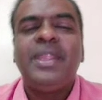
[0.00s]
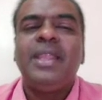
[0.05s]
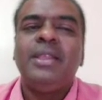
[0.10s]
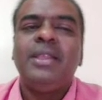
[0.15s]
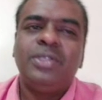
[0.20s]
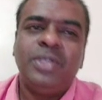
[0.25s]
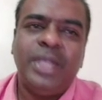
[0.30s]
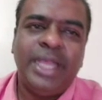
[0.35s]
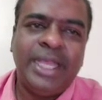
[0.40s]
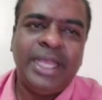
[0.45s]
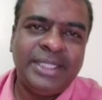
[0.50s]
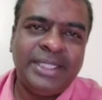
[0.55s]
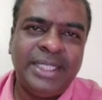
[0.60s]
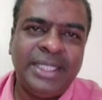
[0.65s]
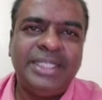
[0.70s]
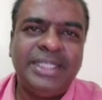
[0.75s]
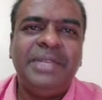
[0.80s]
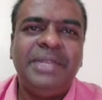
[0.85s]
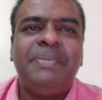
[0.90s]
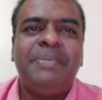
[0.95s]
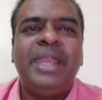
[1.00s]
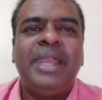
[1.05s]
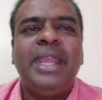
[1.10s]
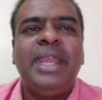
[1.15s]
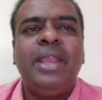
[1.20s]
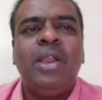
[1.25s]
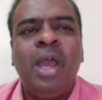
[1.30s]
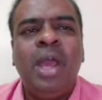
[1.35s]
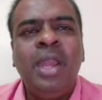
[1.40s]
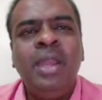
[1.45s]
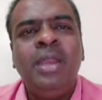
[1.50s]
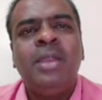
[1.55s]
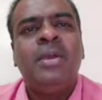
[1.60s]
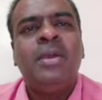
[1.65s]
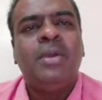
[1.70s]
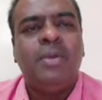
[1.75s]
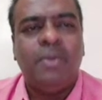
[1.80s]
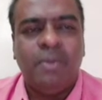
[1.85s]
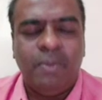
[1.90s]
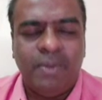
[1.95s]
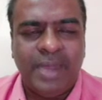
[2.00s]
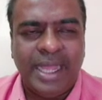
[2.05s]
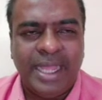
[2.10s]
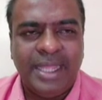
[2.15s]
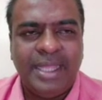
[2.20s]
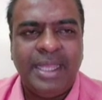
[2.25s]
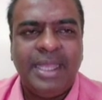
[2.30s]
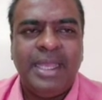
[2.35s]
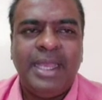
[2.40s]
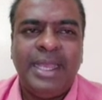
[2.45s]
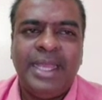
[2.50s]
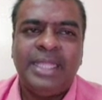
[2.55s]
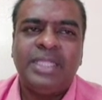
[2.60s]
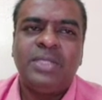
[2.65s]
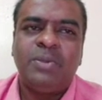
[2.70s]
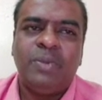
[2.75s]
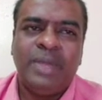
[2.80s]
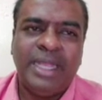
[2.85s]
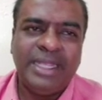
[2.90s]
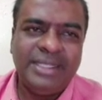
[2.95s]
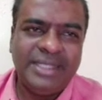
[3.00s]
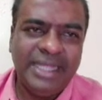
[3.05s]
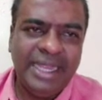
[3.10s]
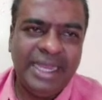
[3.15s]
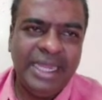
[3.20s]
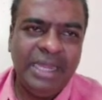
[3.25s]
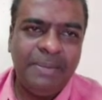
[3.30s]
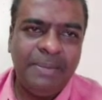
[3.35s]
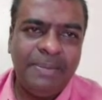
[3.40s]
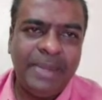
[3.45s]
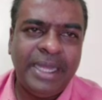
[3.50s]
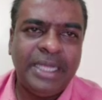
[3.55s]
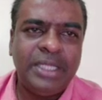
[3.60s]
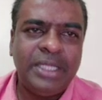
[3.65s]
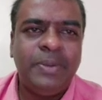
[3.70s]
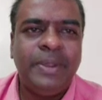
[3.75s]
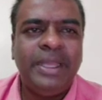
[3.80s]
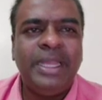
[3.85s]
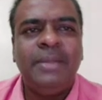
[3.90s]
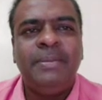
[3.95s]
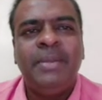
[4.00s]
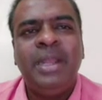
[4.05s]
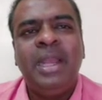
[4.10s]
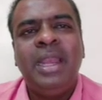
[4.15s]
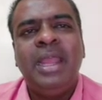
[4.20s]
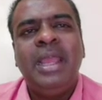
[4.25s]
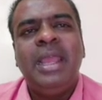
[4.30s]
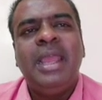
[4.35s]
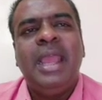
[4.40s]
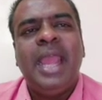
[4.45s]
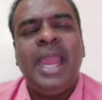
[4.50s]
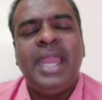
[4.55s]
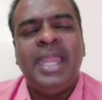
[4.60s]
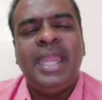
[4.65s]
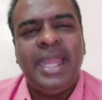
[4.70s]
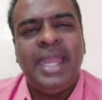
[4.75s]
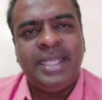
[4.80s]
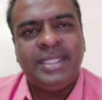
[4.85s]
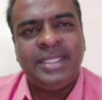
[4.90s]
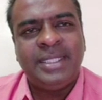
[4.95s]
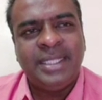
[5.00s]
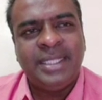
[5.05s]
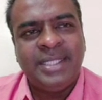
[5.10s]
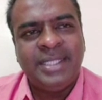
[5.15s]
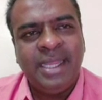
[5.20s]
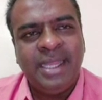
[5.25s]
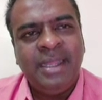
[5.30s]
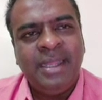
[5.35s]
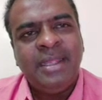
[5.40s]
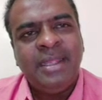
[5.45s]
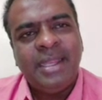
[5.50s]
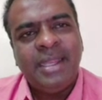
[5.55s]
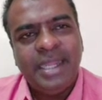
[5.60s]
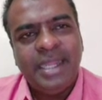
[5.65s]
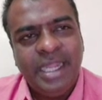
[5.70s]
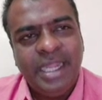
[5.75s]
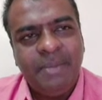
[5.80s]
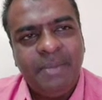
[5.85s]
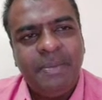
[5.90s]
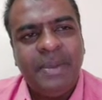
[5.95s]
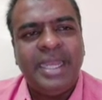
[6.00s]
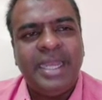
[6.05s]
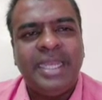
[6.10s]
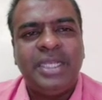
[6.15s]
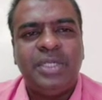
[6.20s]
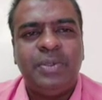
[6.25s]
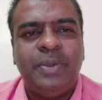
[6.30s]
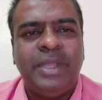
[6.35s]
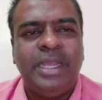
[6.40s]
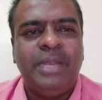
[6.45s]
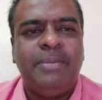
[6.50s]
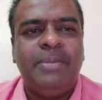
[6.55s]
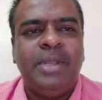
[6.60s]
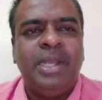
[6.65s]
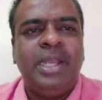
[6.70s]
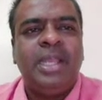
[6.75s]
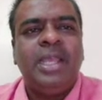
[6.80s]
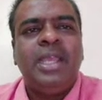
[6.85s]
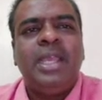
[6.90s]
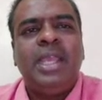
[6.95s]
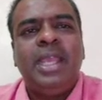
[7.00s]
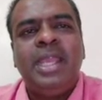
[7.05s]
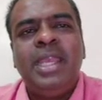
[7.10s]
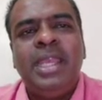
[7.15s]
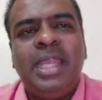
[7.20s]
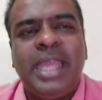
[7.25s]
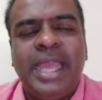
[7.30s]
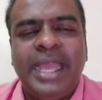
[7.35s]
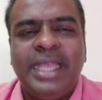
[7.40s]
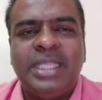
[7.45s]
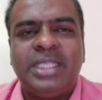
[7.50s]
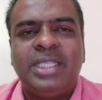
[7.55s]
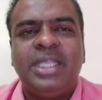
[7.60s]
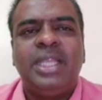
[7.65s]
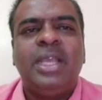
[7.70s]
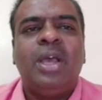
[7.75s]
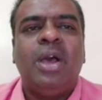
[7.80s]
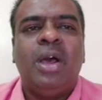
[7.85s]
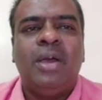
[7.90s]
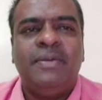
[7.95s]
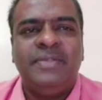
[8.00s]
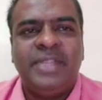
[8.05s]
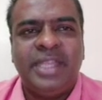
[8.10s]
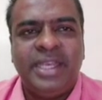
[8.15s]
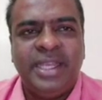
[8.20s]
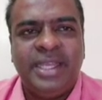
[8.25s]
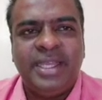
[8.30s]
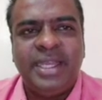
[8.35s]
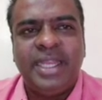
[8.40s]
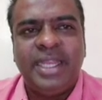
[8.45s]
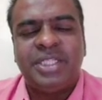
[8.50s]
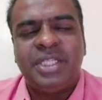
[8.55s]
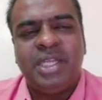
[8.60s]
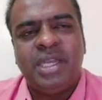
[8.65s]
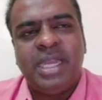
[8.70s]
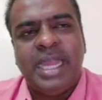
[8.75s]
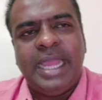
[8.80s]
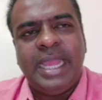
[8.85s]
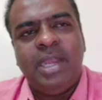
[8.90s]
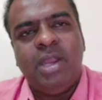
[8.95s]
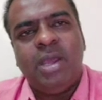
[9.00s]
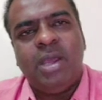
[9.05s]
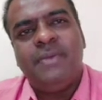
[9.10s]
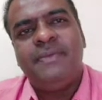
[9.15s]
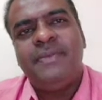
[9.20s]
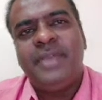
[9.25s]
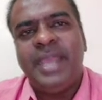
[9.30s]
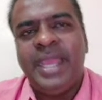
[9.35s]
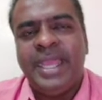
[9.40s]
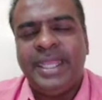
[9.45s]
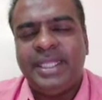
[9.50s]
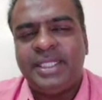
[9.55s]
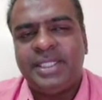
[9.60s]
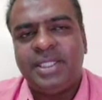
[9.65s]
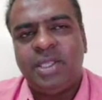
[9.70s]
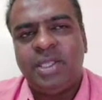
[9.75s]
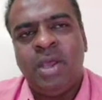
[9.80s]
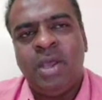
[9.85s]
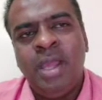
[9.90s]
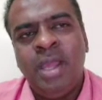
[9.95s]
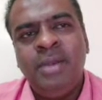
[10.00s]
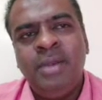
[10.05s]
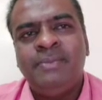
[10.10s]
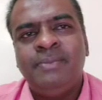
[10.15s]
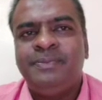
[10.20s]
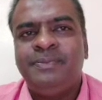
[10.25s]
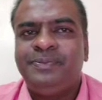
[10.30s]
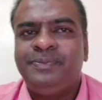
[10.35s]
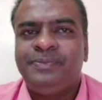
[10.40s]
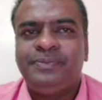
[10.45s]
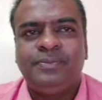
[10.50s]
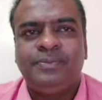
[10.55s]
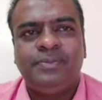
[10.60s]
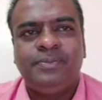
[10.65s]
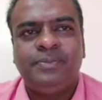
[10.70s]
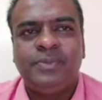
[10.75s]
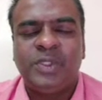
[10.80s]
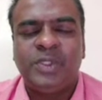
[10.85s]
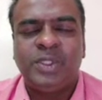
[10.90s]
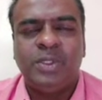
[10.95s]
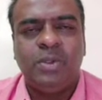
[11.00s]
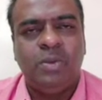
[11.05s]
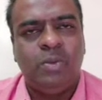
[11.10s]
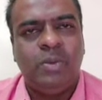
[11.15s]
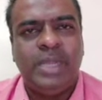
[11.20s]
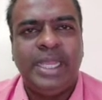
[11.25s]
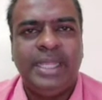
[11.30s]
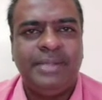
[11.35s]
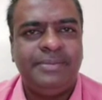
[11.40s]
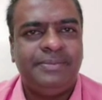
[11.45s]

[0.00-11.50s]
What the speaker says: So x is depending on y, hence y is the independent variable and x is the dependent variable in case of the regression line of x on y.